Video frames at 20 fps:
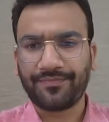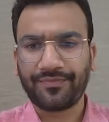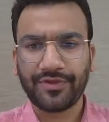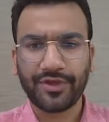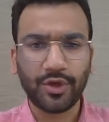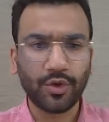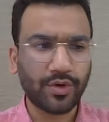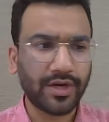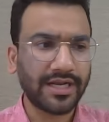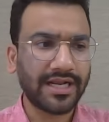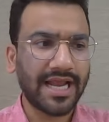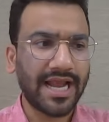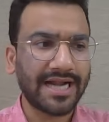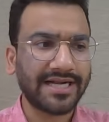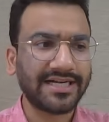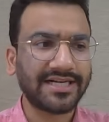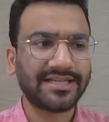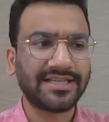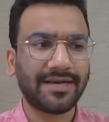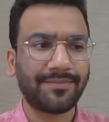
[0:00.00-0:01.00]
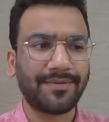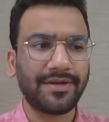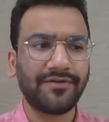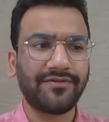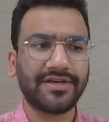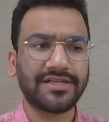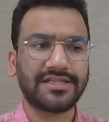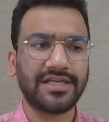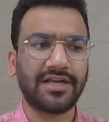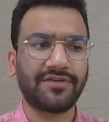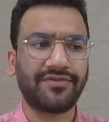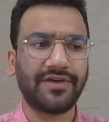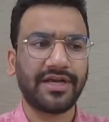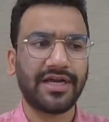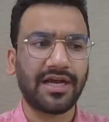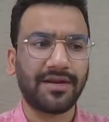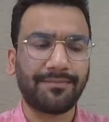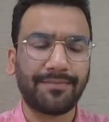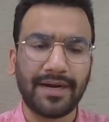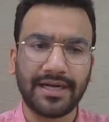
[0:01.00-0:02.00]
You can edit the previous year
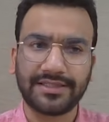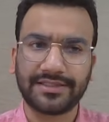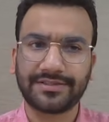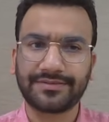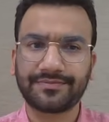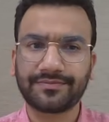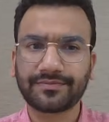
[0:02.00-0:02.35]
figure, but